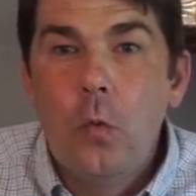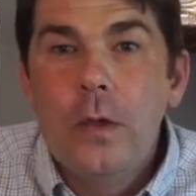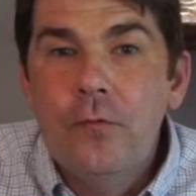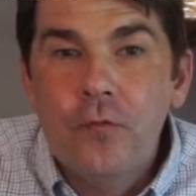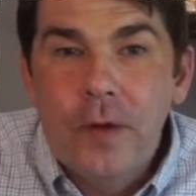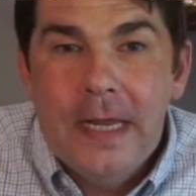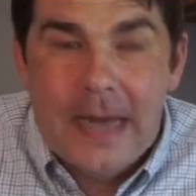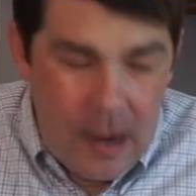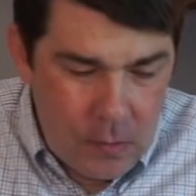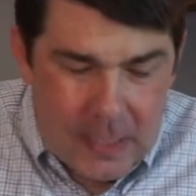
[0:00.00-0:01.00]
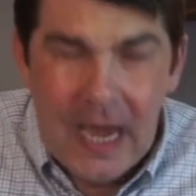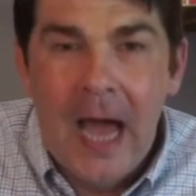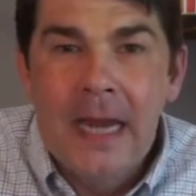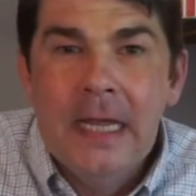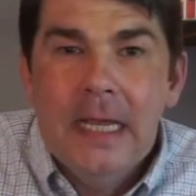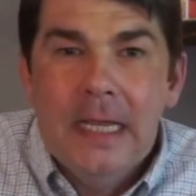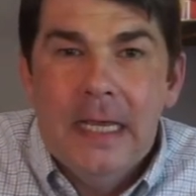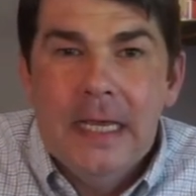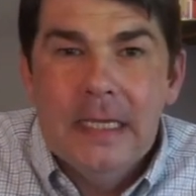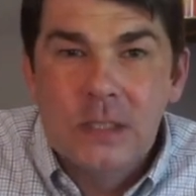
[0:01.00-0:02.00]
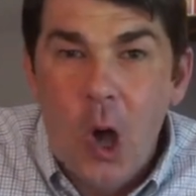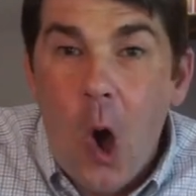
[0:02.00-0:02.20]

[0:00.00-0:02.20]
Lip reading: We read how God is